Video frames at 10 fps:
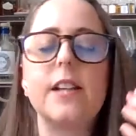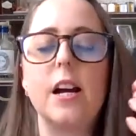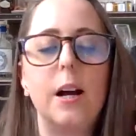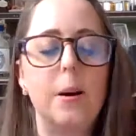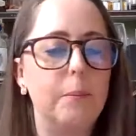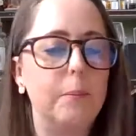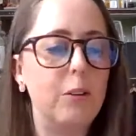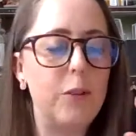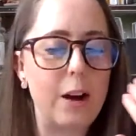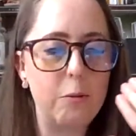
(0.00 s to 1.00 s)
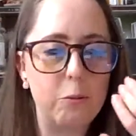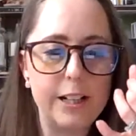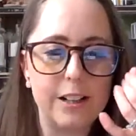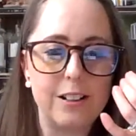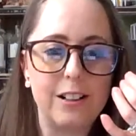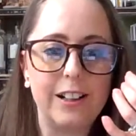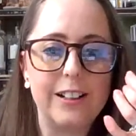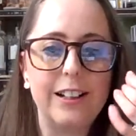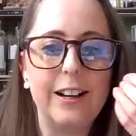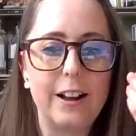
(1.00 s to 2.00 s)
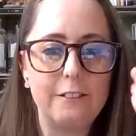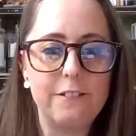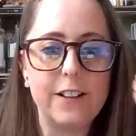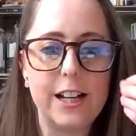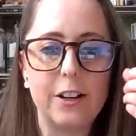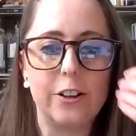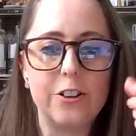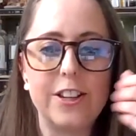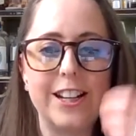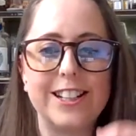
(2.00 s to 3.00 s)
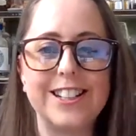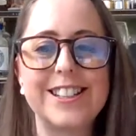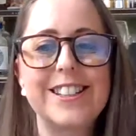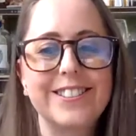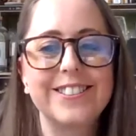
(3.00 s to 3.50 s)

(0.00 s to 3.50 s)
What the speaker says: that real lovely earthiness.